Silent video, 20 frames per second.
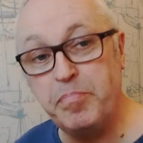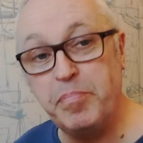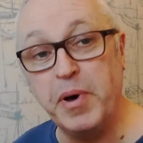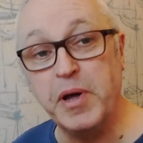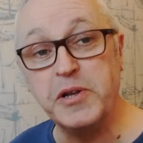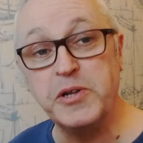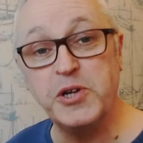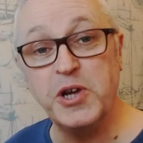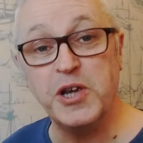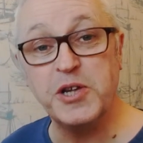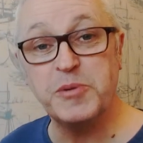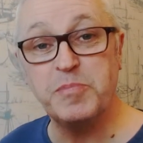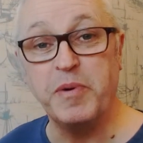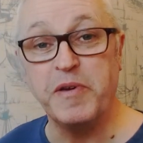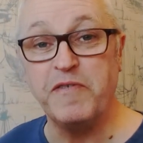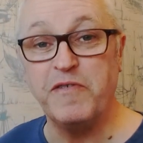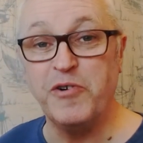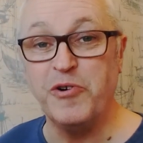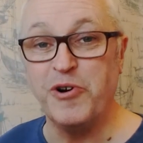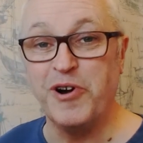but just
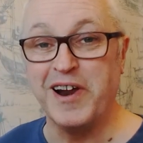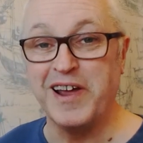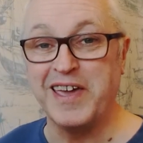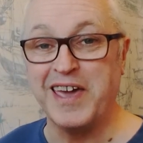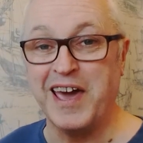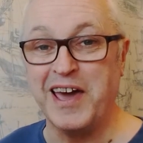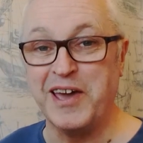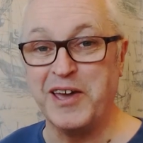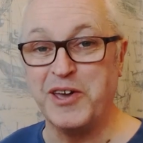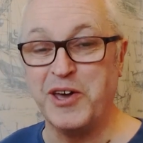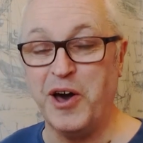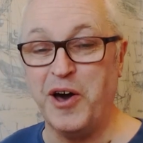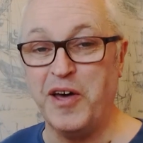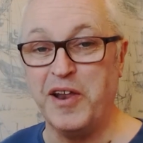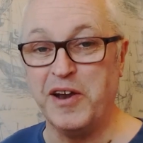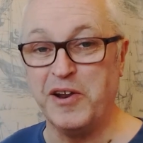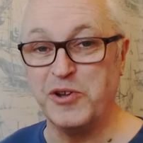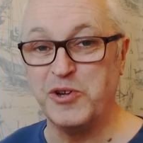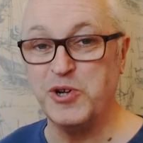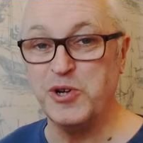before I get
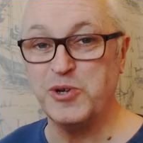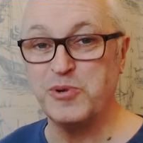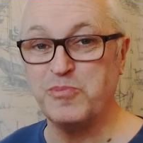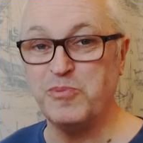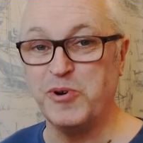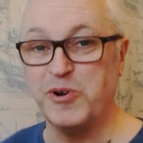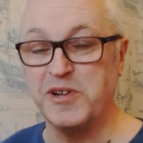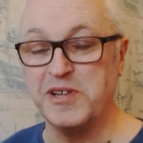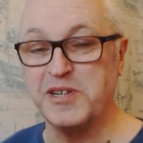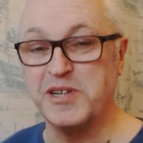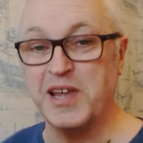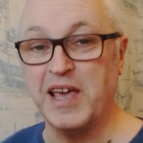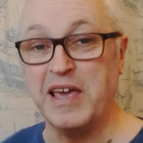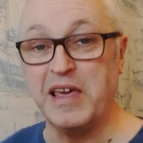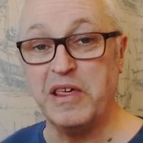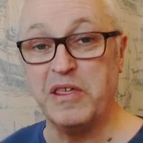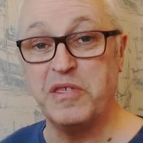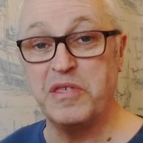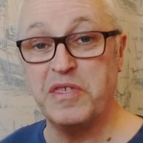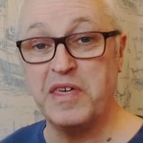going, I just want to
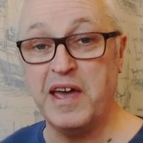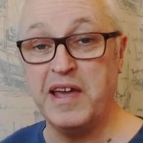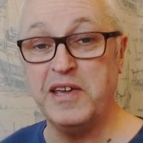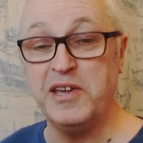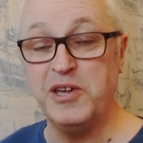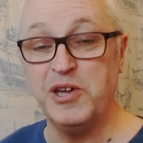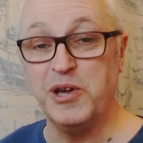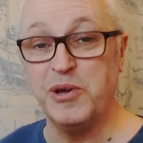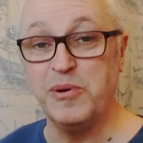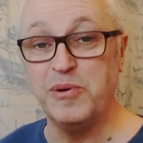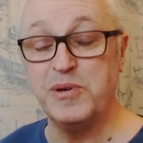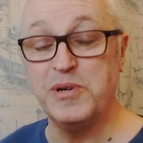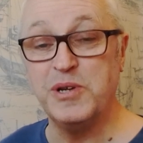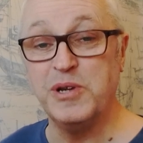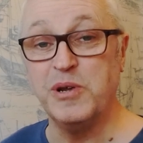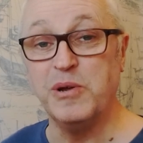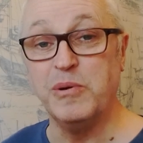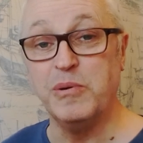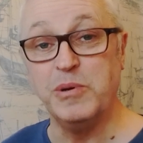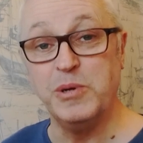say thank you
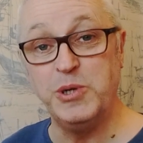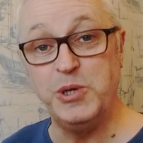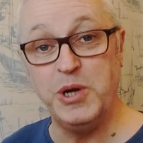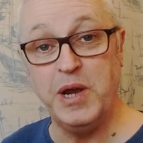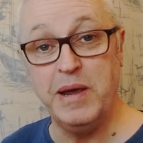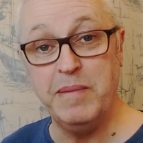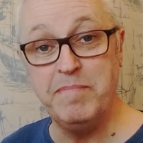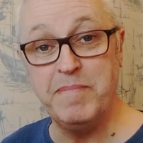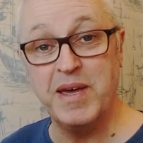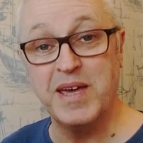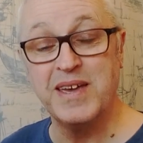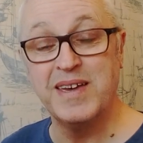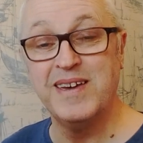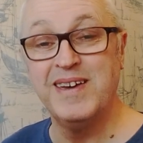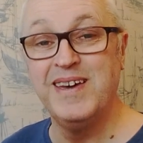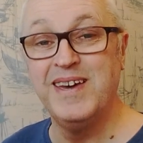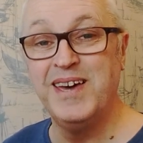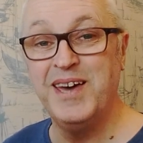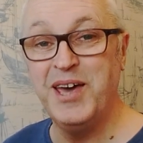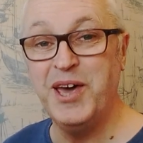to Jim,
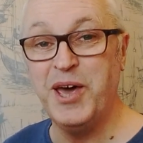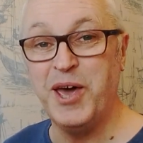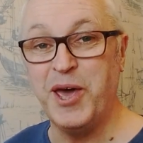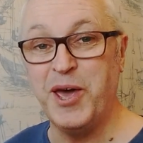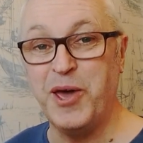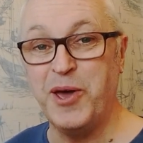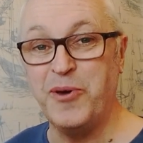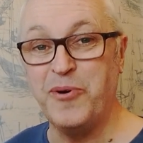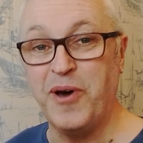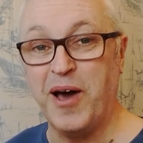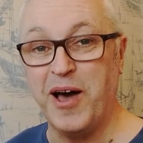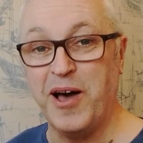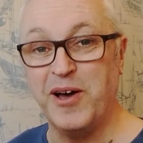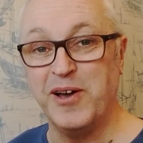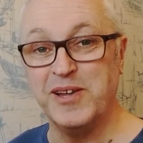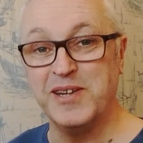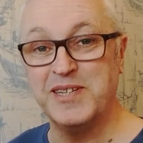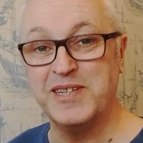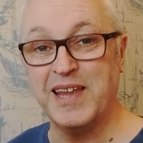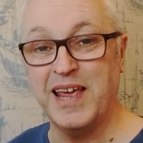who
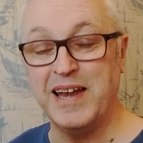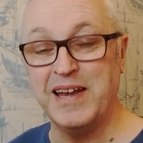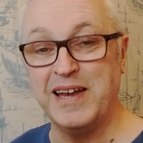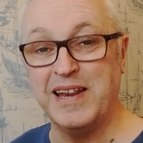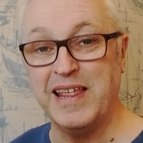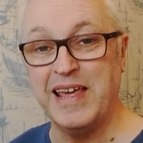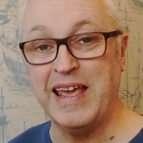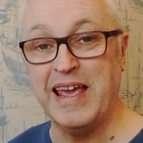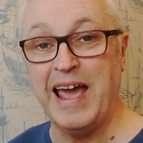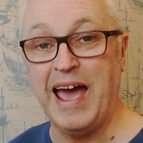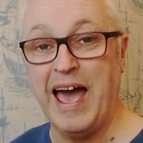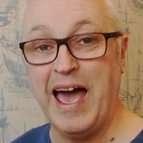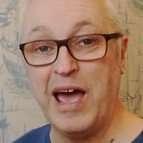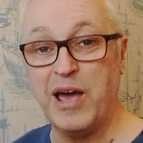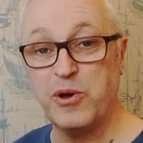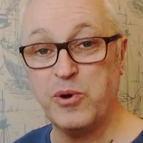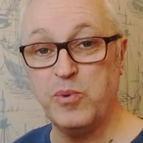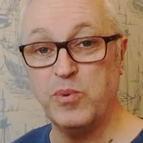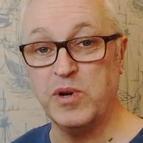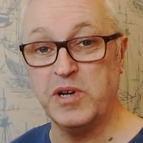I send the
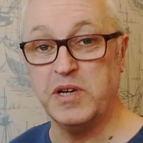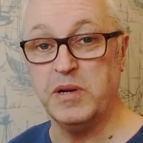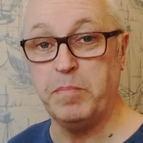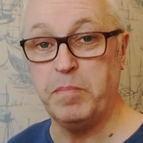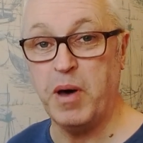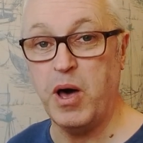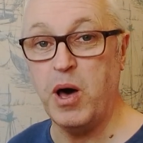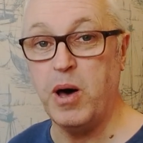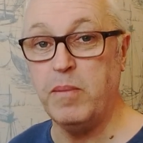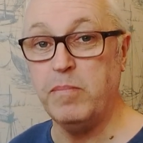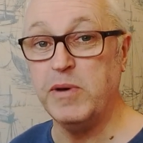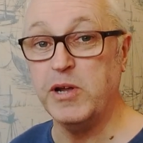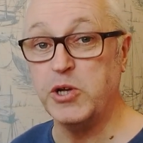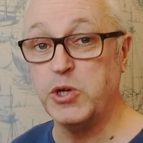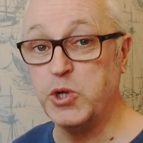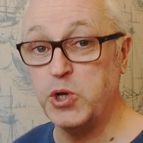Aqua de Palma